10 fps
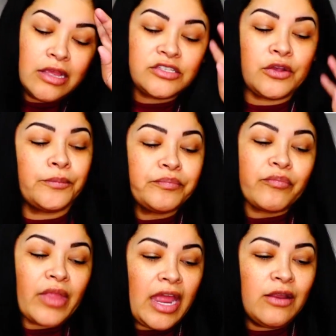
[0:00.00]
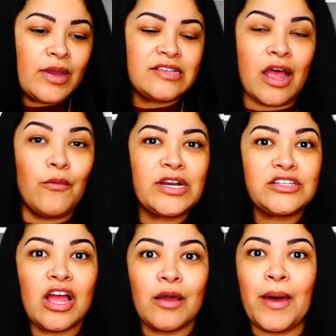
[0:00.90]
So, anyways, I want to
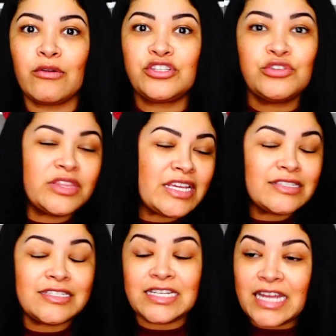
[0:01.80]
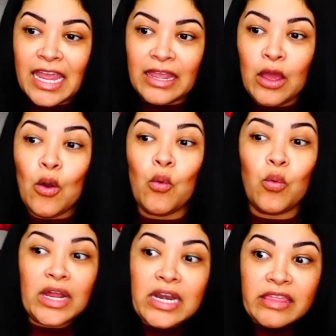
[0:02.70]
talk about two things today.
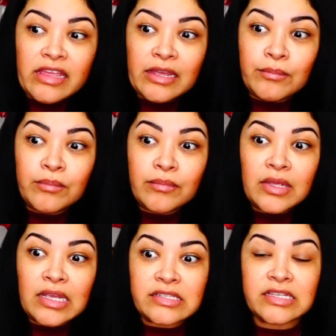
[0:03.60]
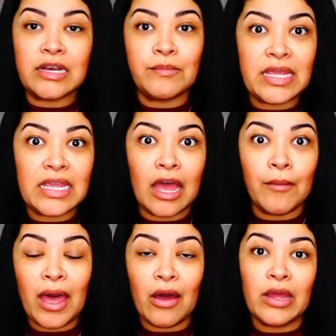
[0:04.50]
One of them is going to be
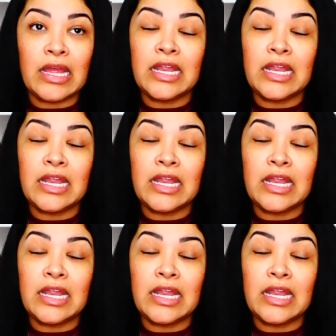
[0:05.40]
about